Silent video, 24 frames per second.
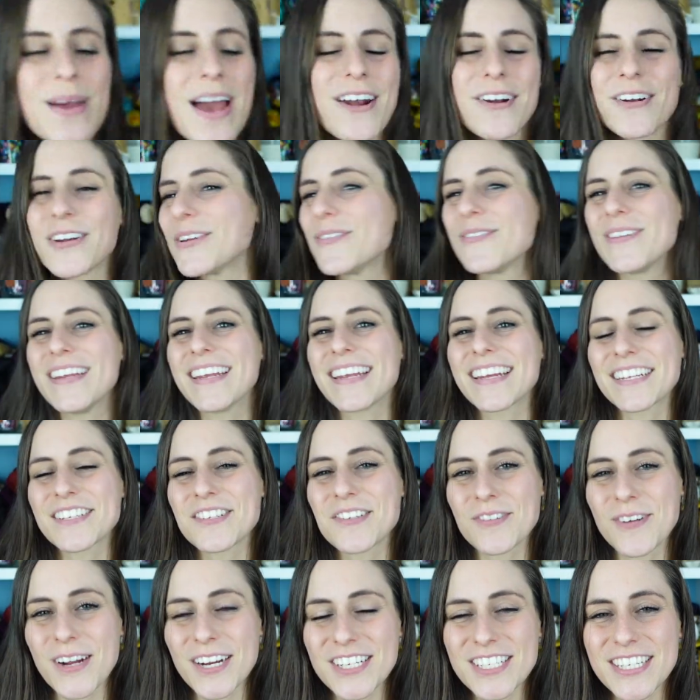pattern unique
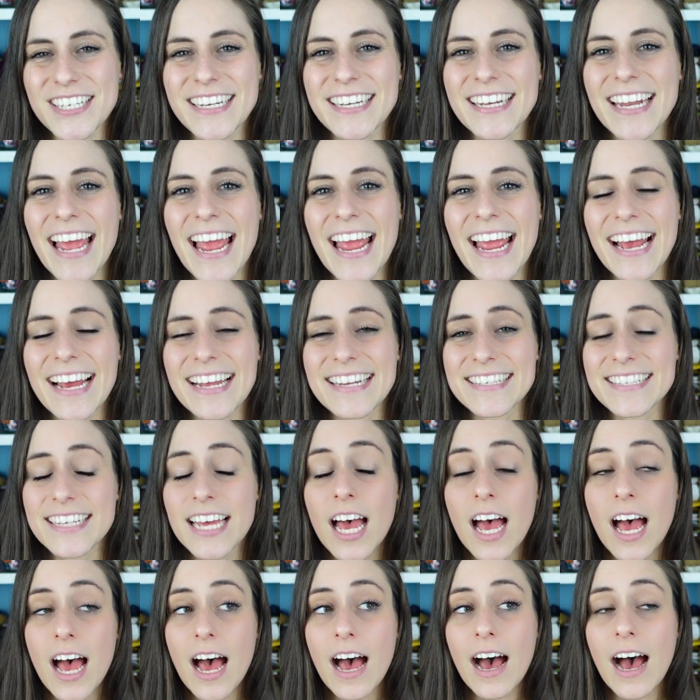construction and
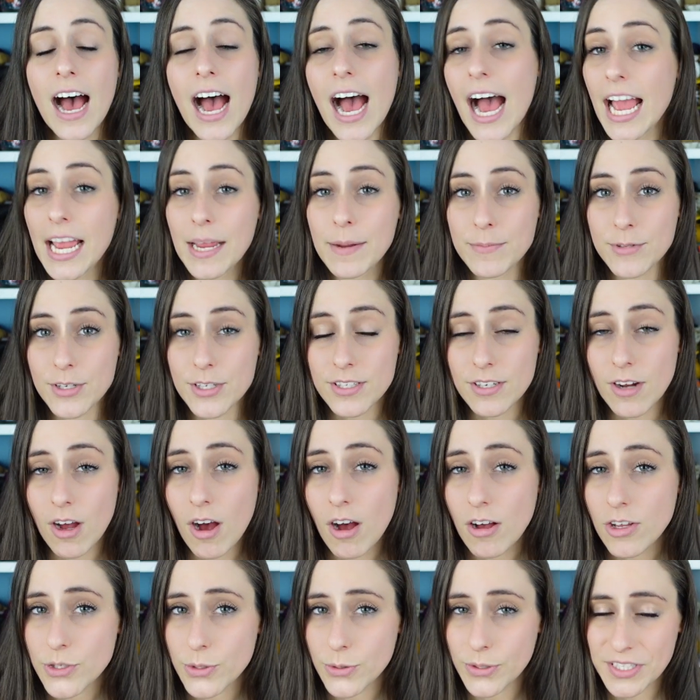I am just
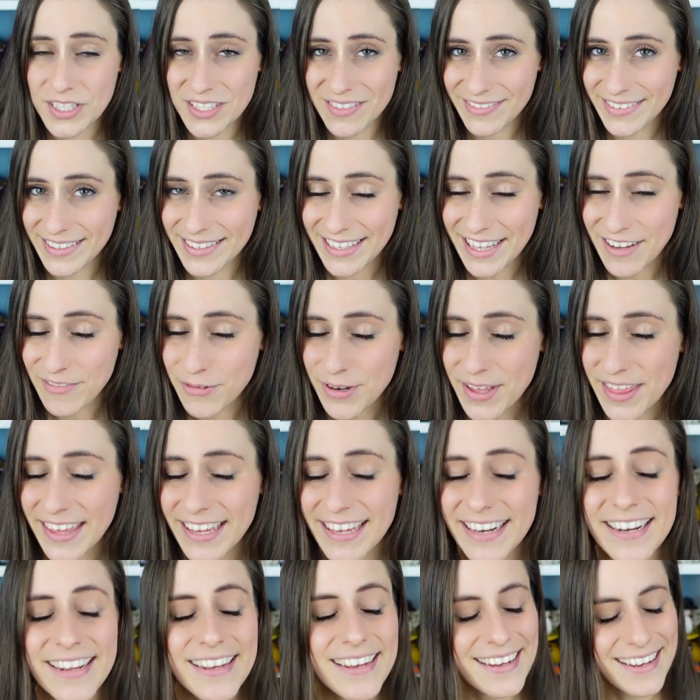all sorts of in love with
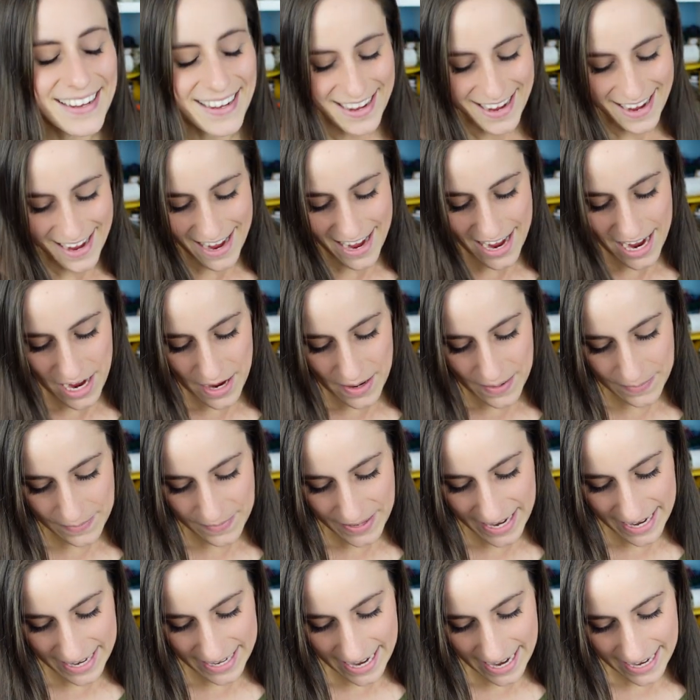it um,
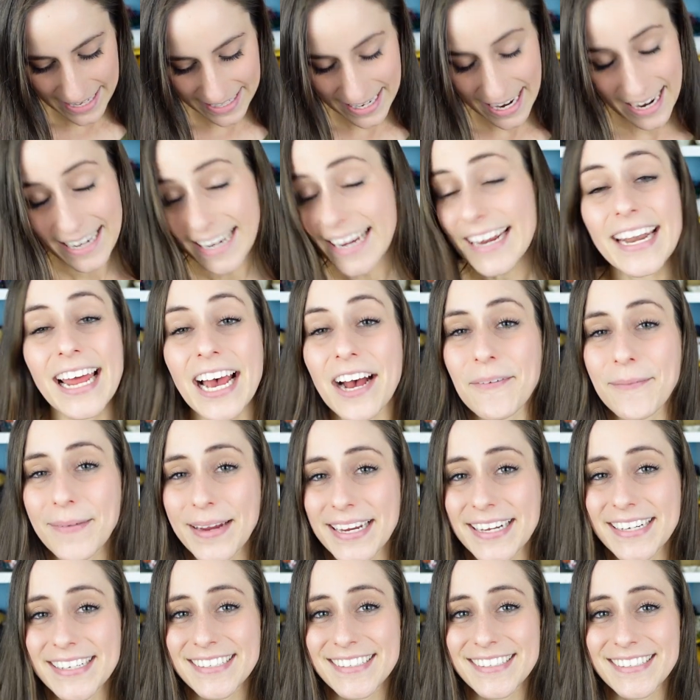and I, I cannot
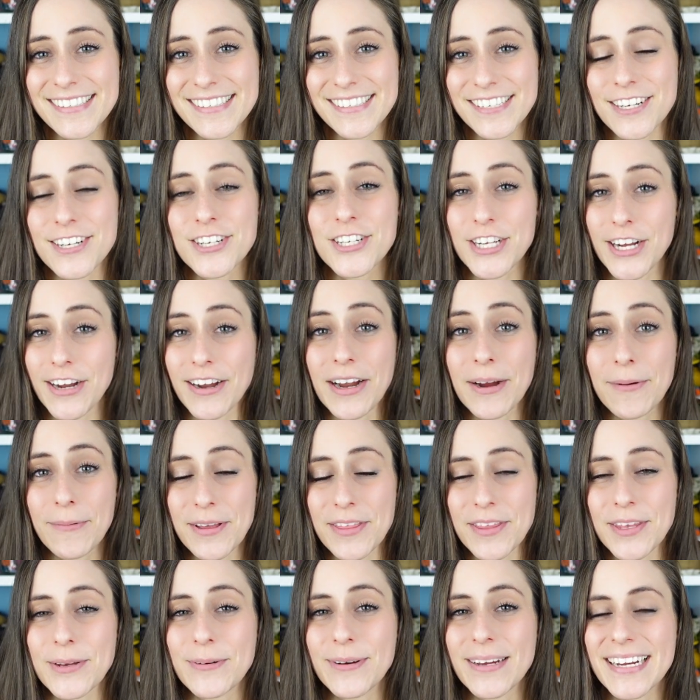wait to share it
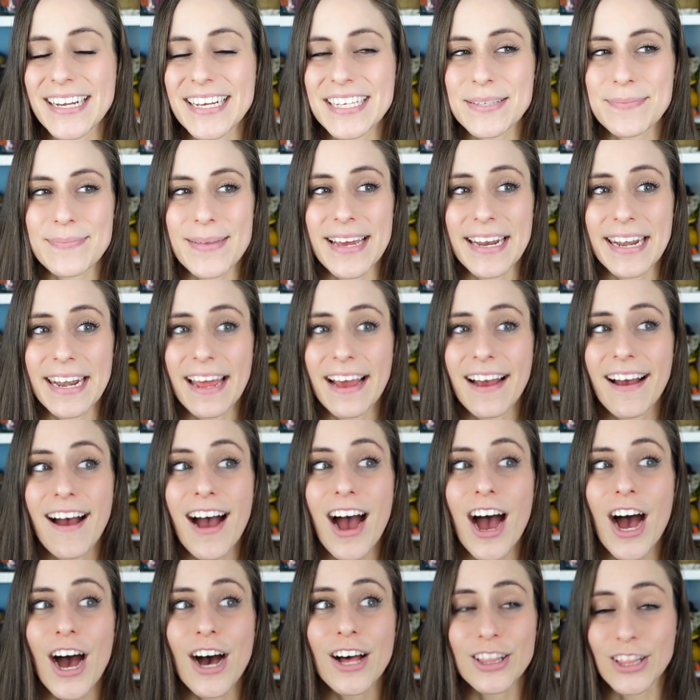with you it has been
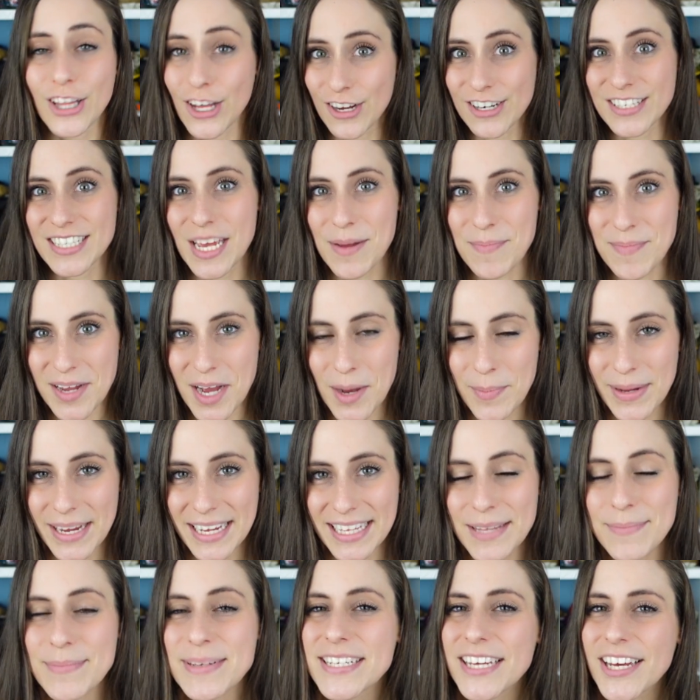a long time coming.
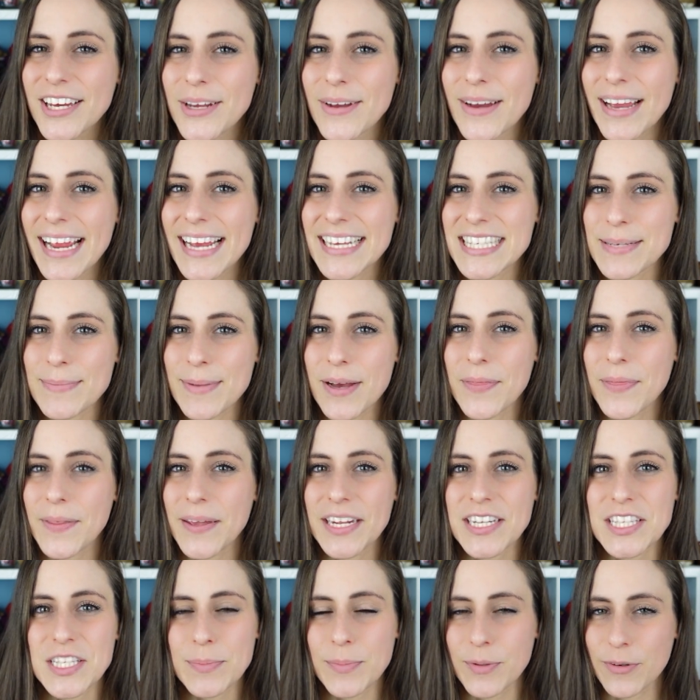Let me tell you, I guess, about the
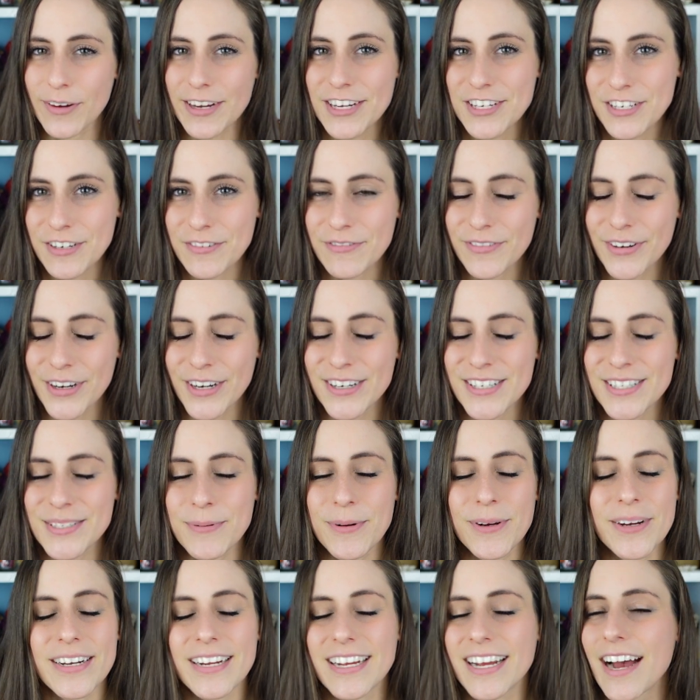inspiration first.
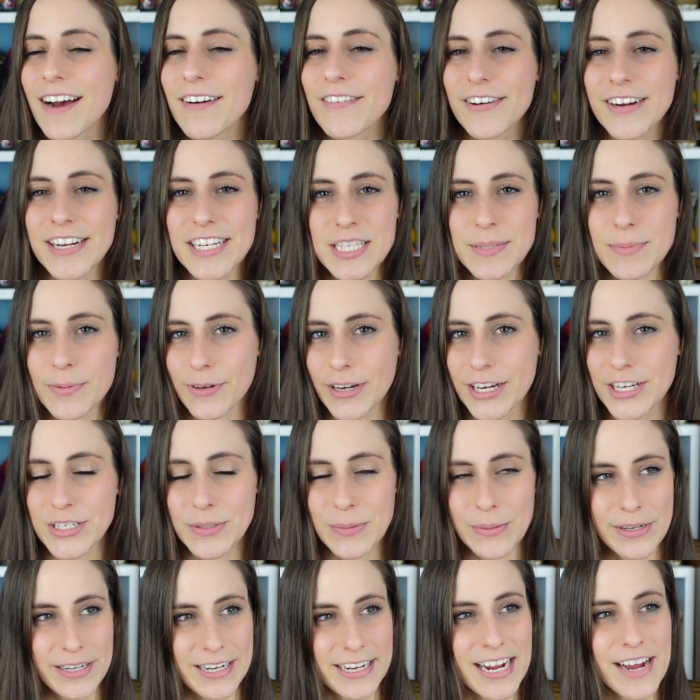We're going to cover
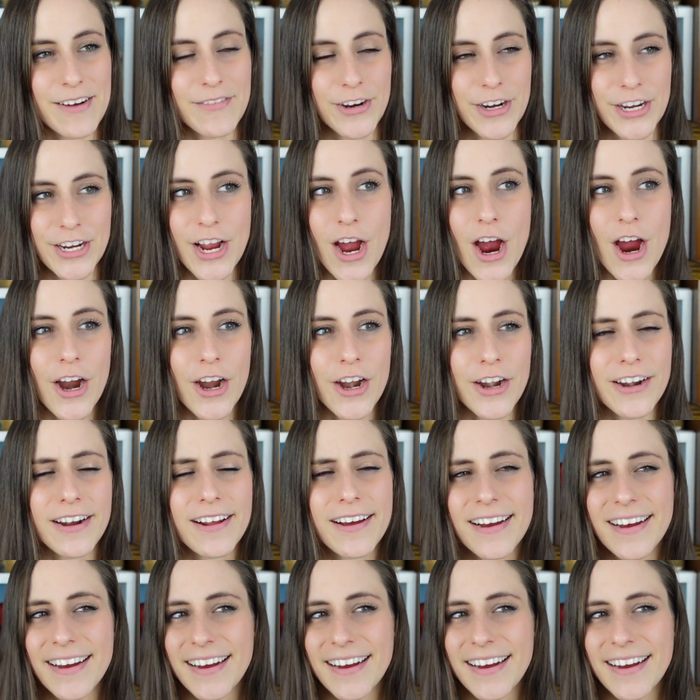inspiration, we're going to cover yarn,